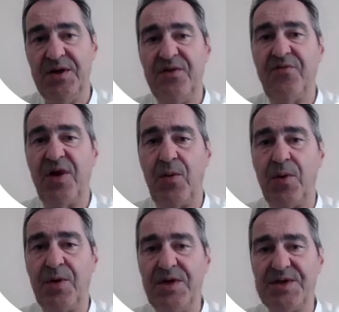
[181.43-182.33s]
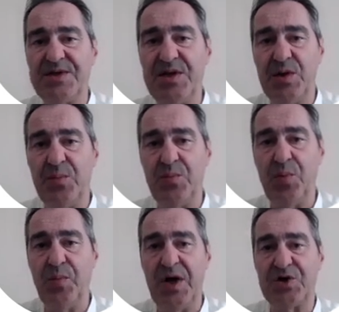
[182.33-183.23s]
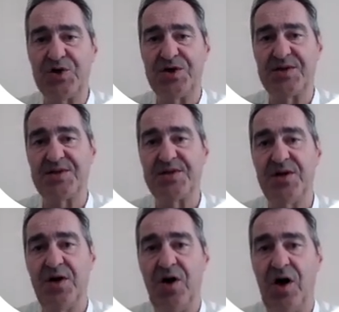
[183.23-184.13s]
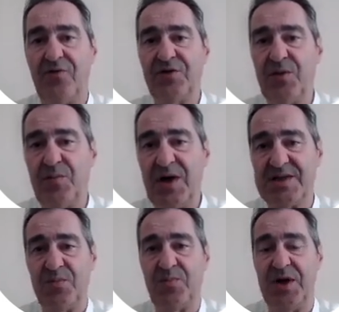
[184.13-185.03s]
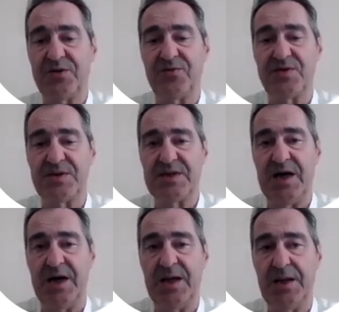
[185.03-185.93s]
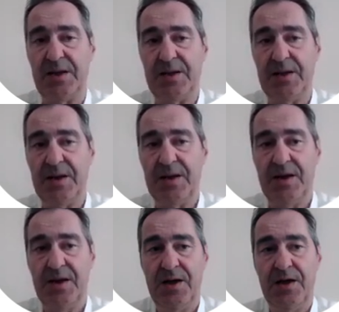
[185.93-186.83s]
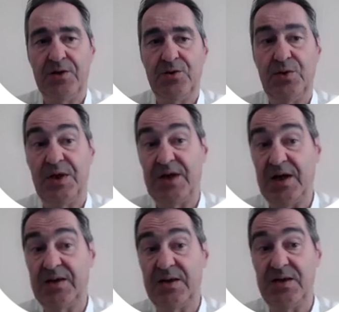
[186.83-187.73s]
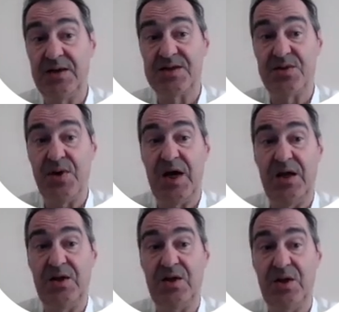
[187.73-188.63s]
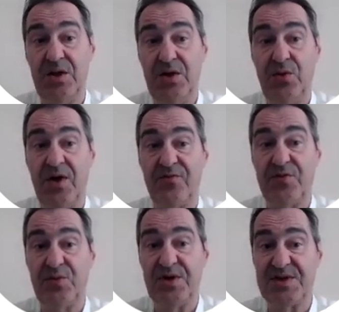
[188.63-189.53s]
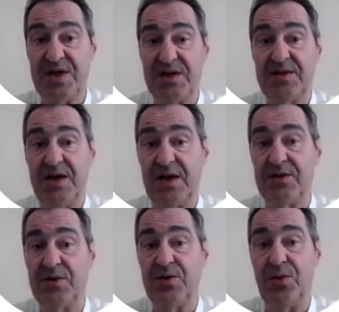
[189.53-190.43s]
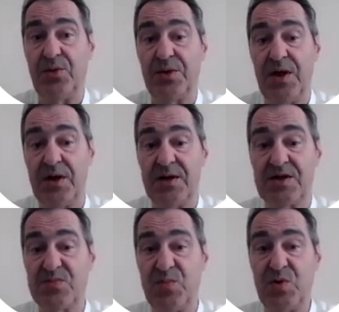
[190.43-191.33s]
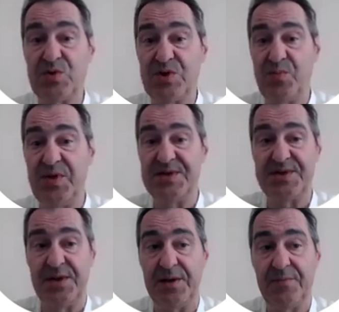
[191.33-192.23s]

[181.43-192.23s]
the flower, is the pubescence of the basal part of the style. To detect this trait, you have to dissect the anther cone and expose the pistil.